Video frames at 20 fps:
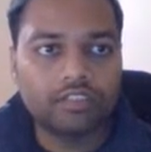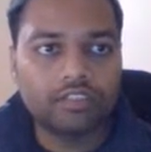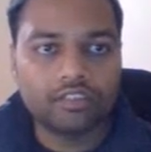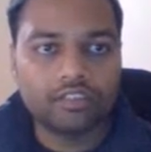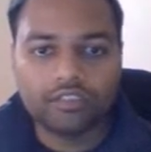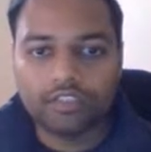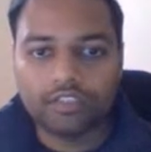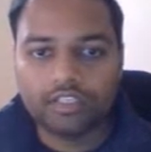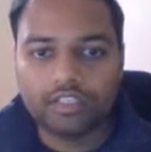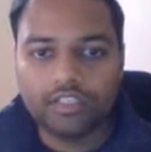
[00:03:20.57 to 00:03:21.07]

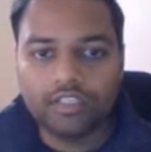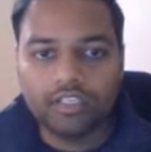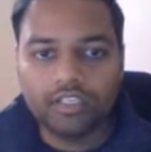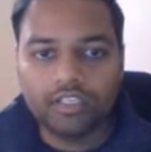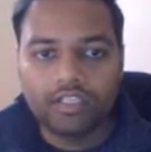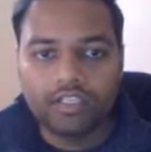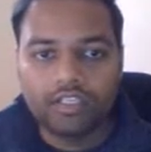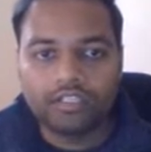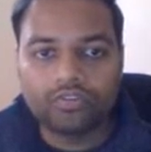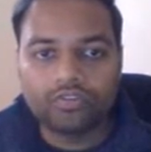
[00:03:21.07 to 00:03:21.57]
Okay,
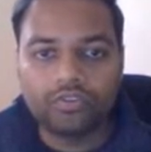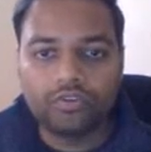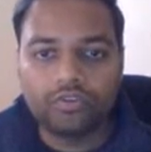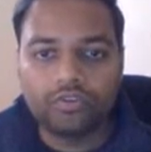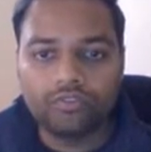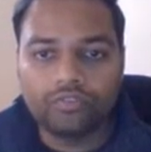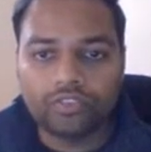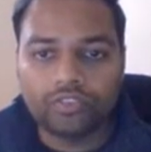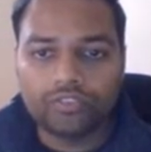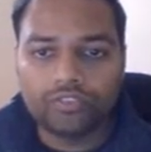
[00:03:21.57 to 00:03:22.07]
so
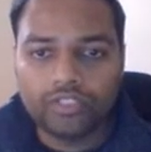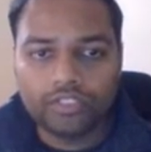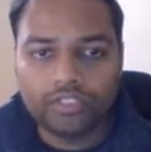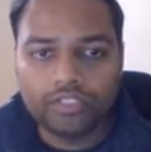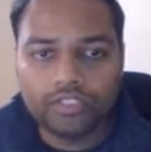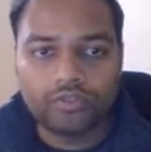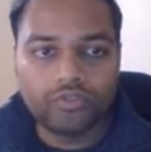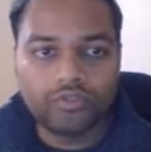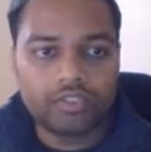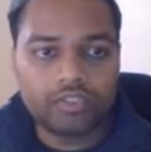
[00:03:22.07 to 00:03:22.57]
what you need
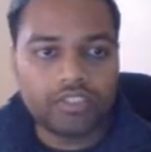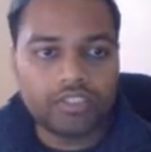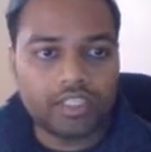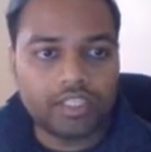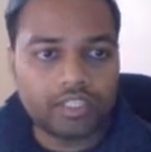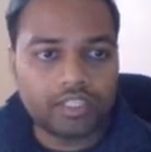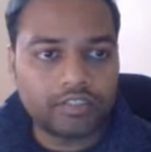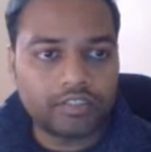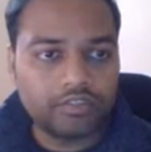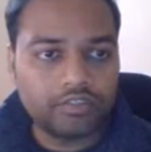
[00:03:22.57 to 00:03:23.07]
to do is
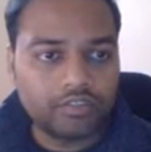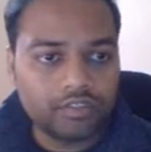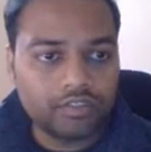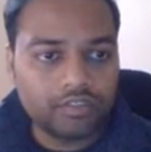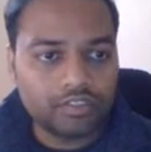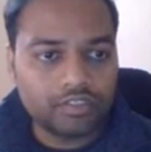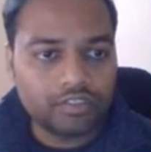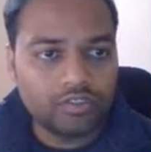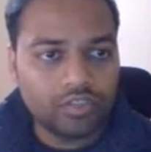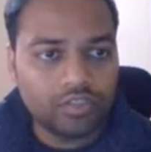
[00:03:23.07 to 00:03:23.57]
that
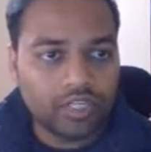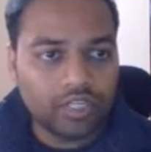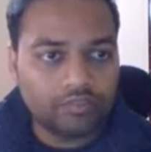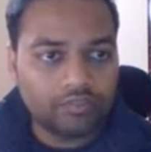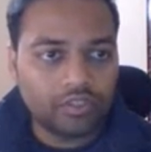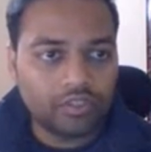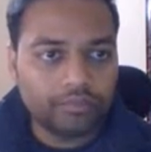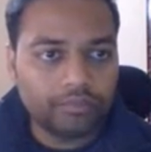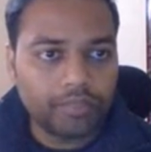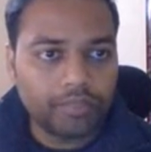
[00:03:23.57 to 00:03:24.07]
you have
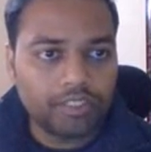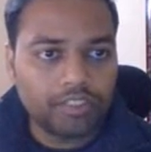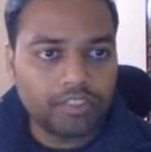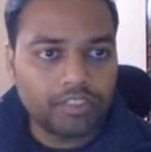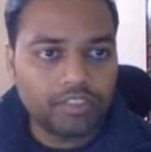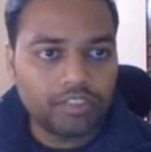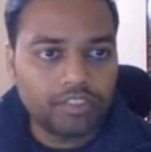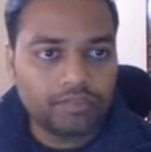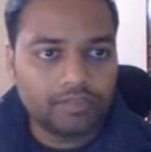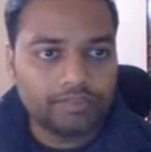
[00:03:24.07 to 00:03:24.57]
your
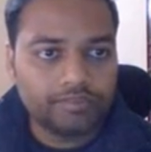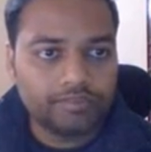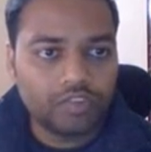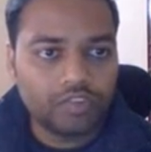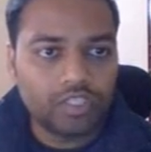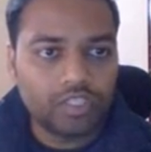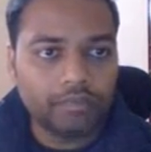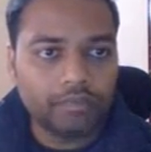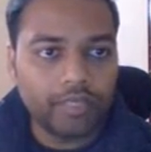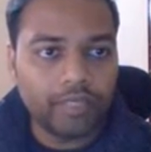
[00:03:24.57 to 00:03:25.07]
pages. You
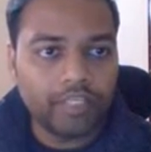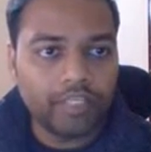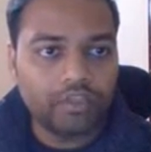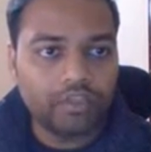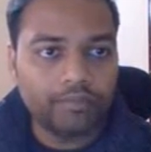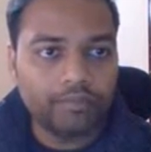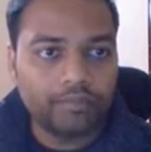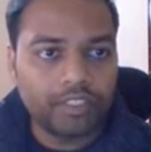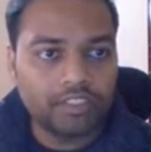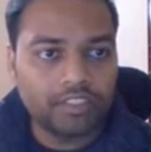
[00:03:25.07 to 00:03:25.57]
can make
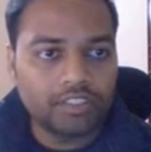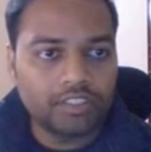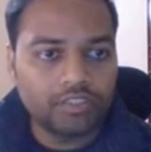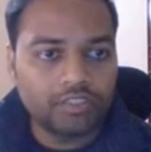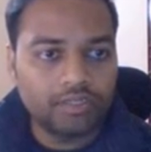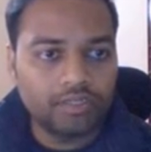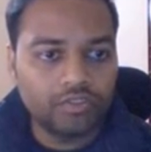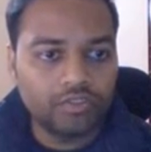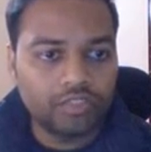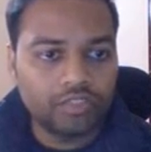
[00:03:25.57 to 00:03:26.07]
your pages as
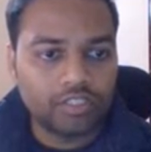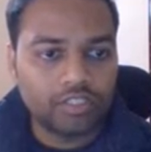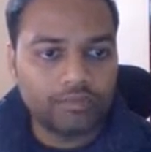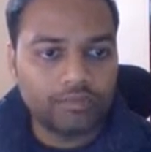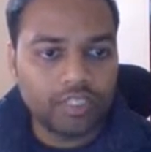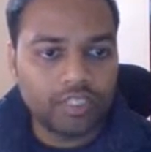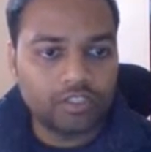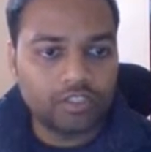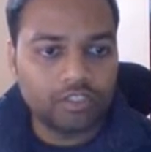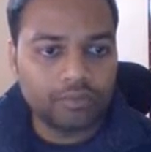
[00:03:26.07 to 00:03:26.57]
menu, you can
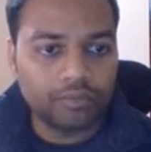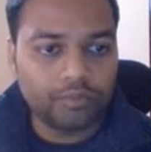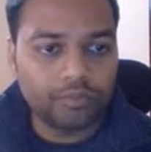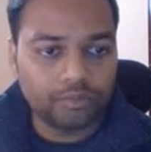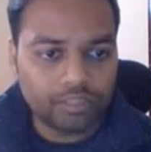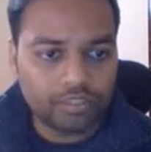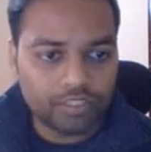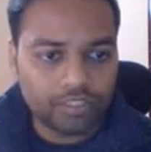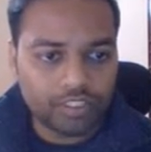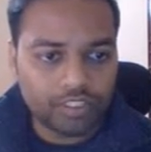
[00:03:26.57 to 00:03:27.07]
make your
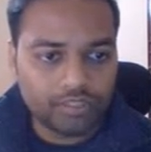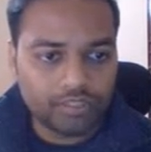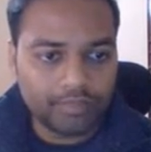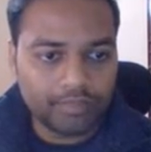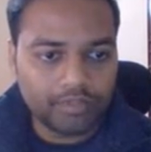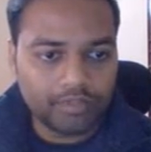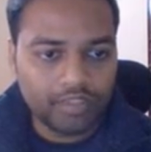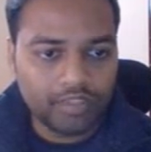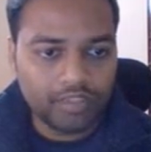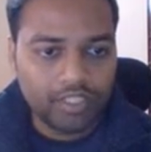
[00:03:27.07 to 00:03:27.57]
posts as a
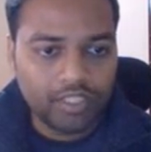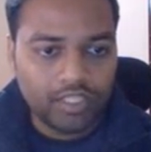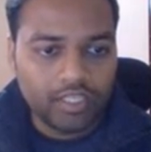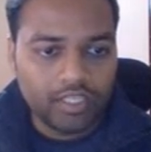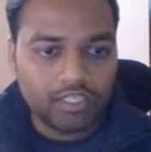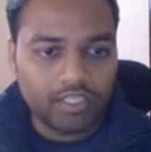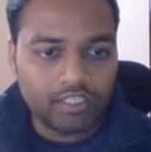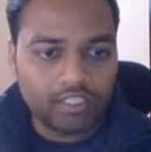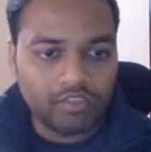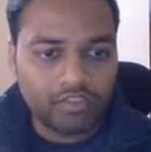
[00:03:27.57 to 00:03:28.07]
menu,
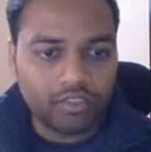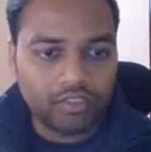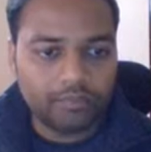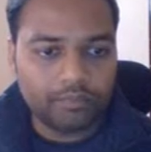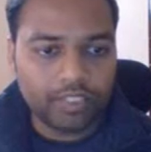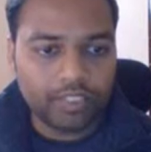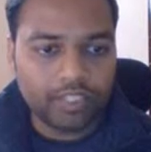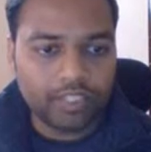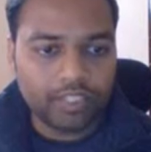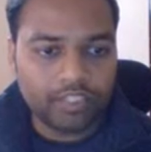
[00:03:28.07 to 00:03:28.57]
and then you can
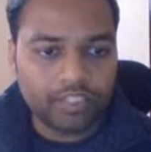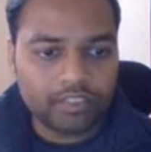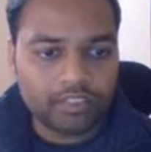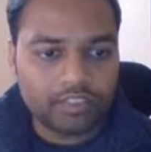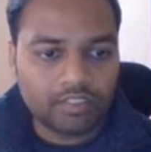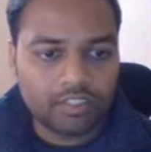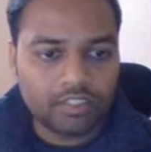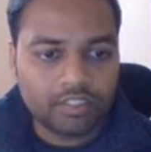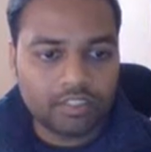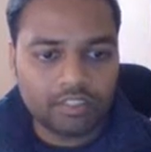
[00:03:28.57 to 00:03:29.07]
make as
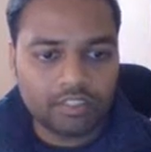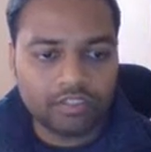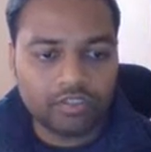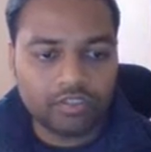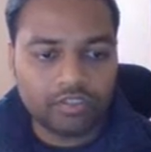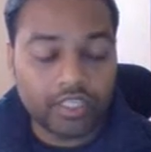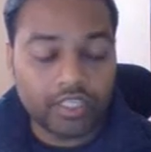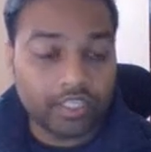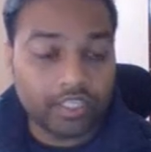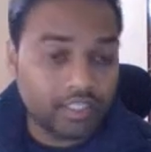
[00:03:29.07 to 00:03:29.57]
your
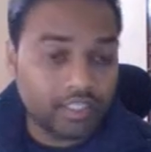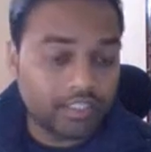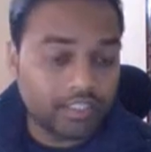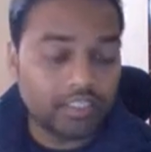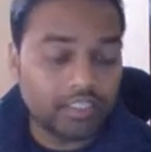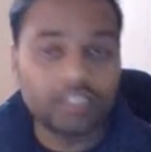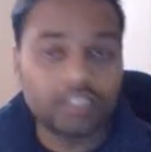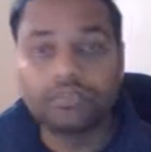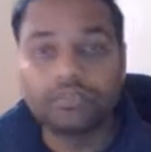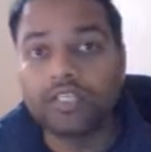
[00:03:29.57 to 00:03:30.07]
categories
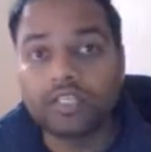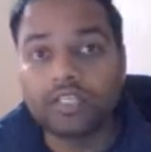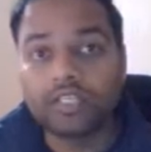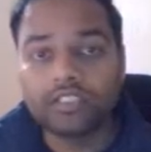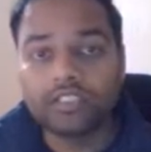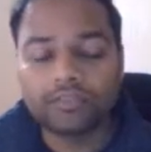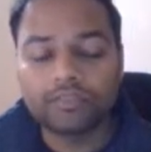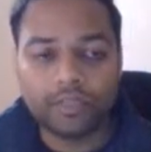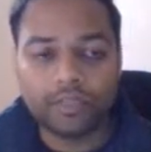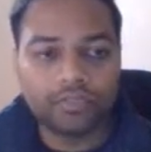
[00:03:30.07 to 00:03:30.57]
as well
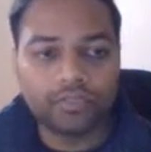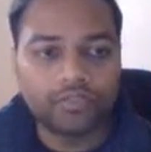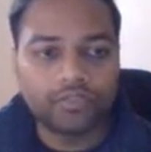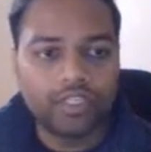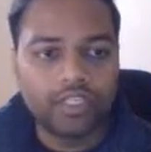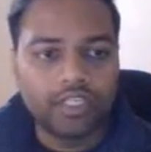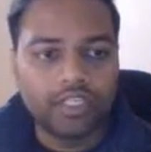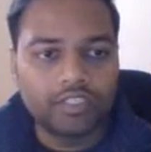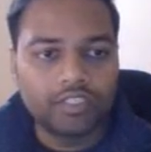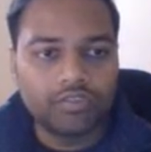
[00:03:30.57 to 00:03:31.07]
as menu.
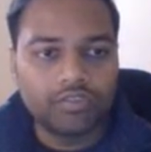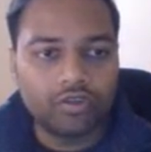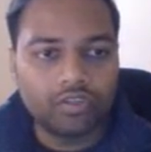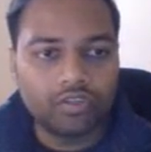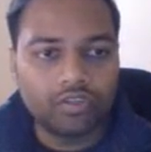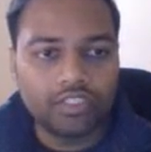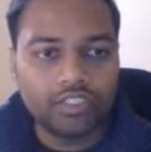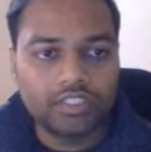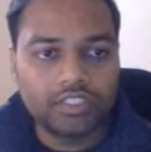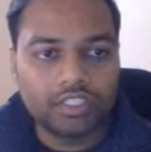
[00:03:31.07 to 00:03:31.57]
So all
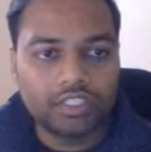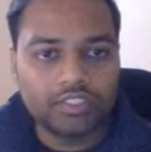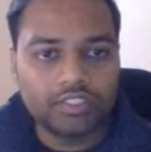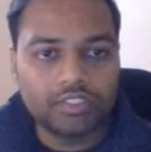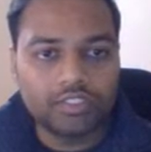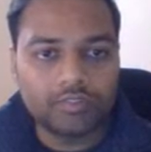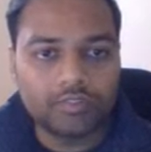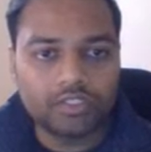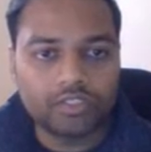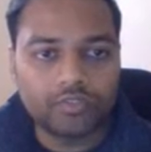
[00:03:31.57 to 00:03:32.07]
these things
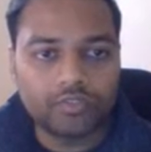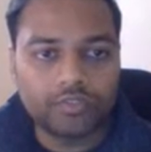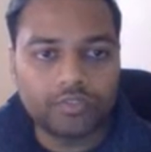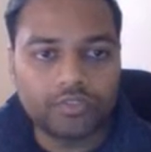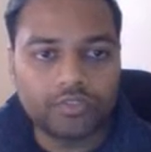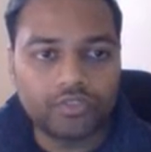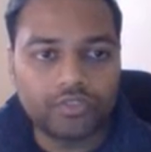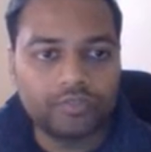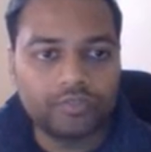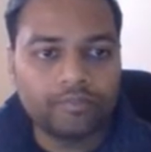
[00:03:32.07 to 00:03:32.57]
depends upon
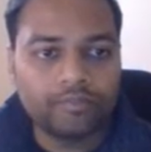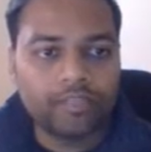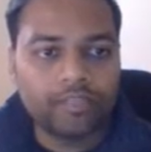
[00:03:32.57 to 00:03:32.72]
you.